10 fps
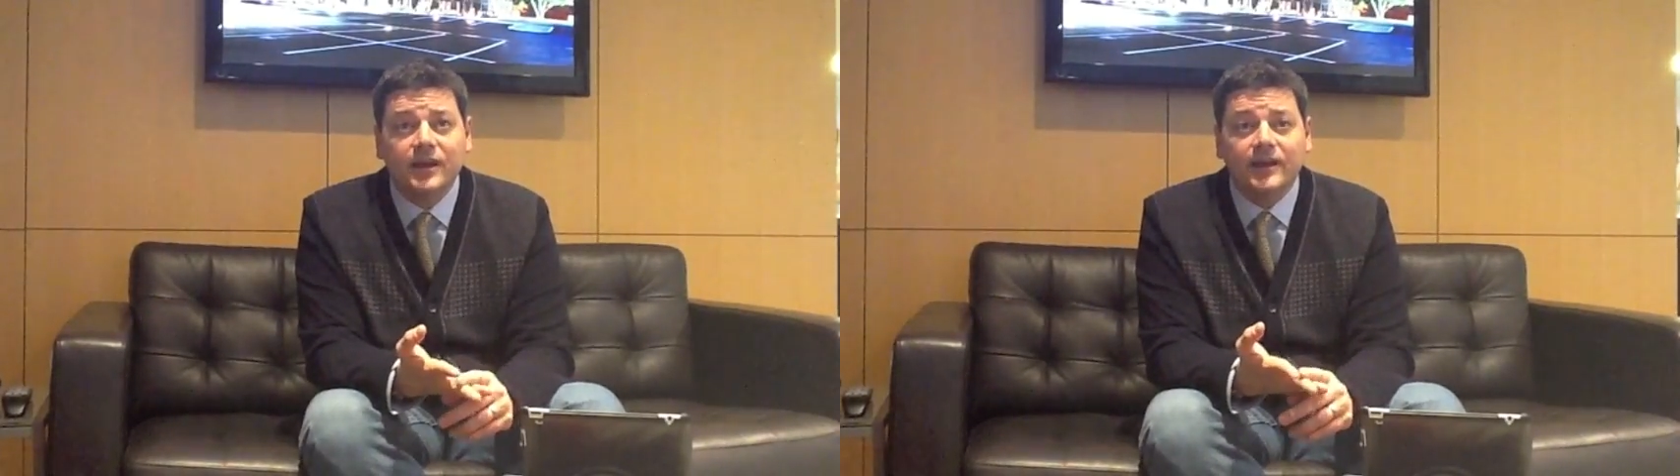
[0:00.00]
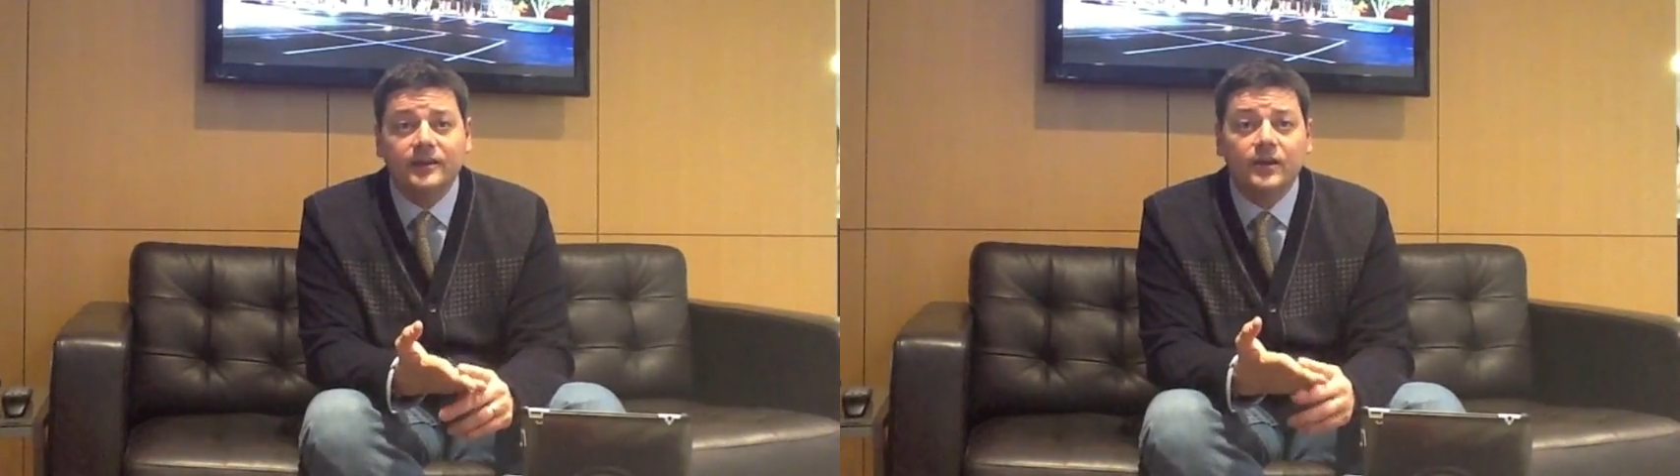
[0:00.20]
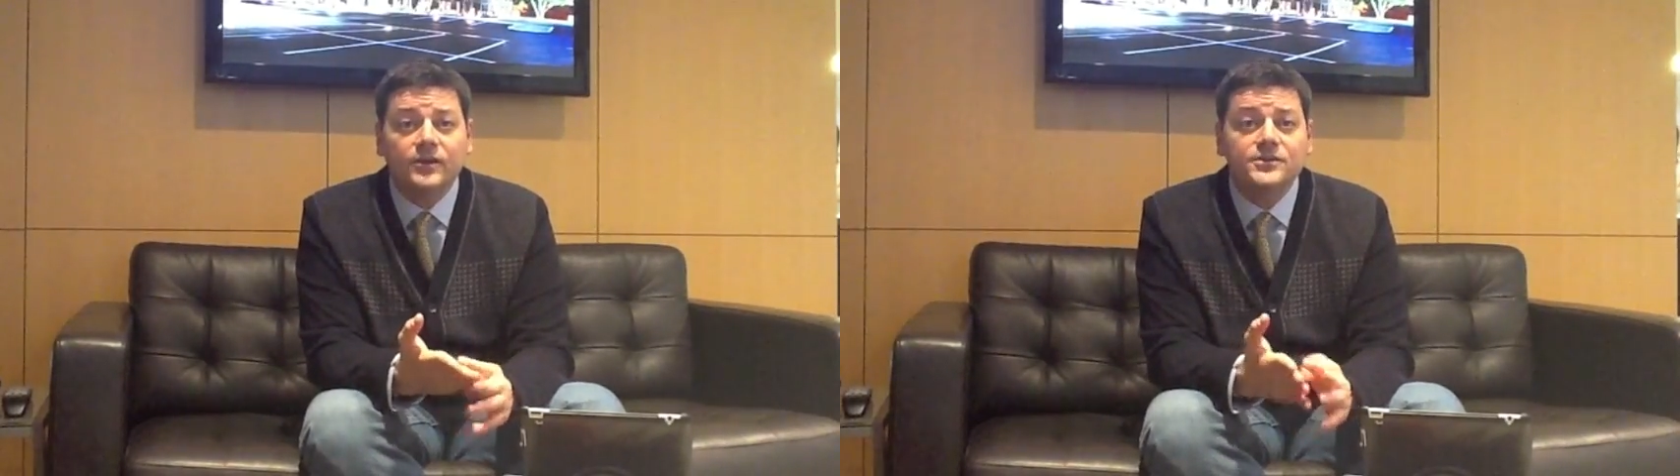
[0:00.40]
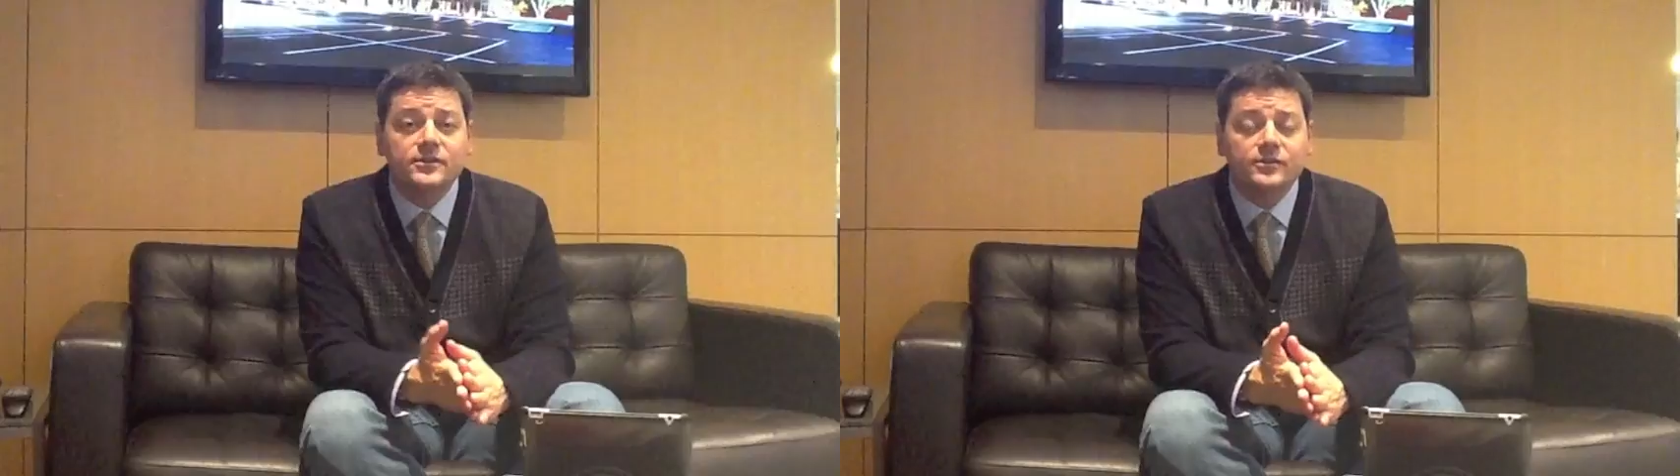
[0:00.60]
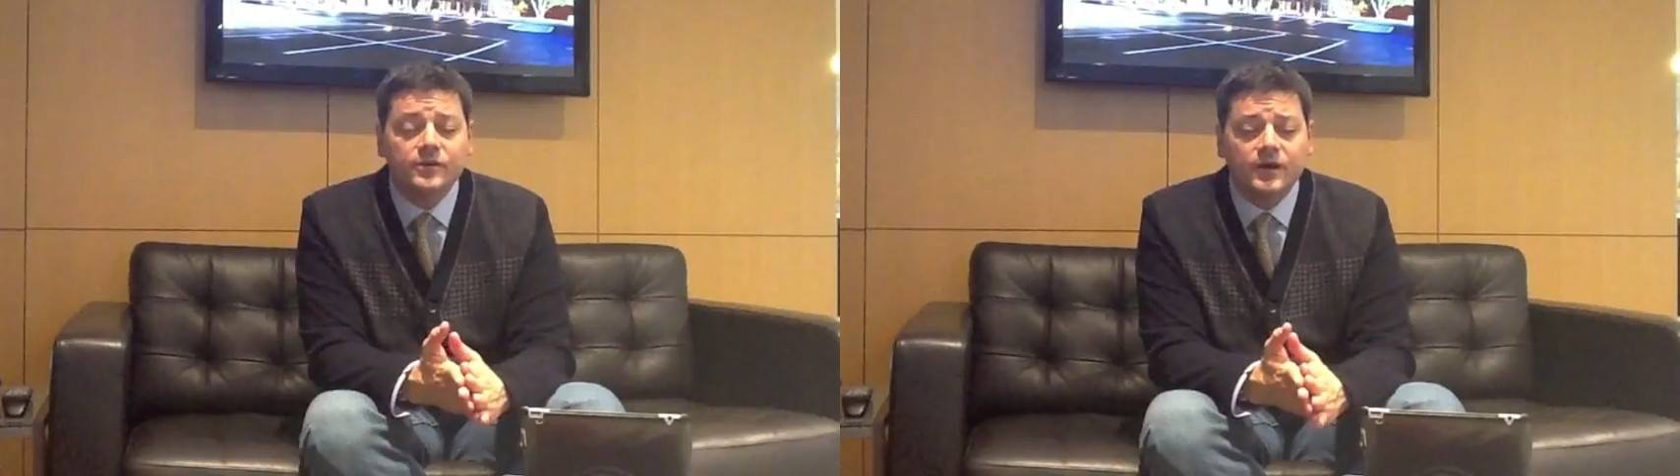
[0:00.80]
and
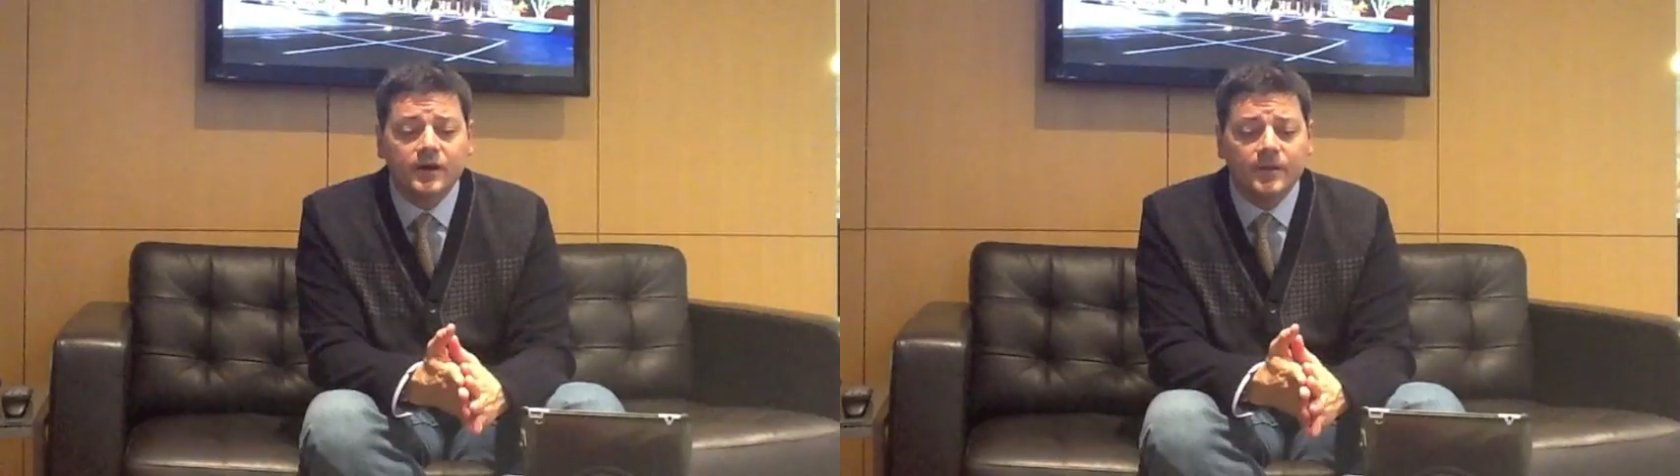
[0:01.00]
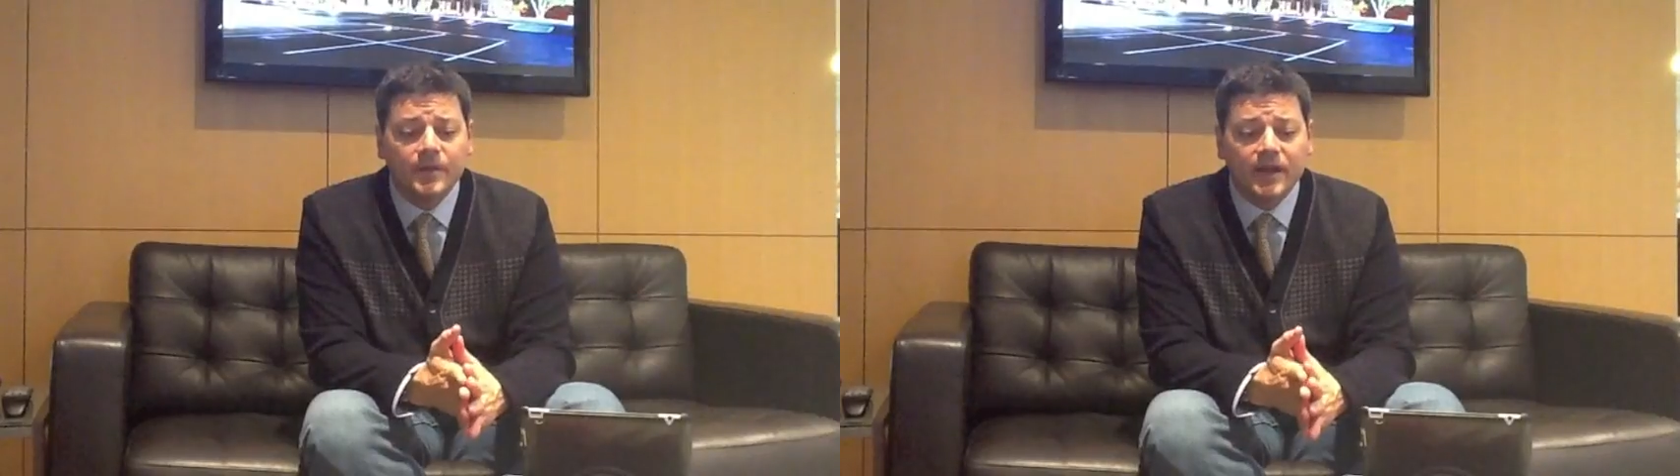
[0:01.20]
also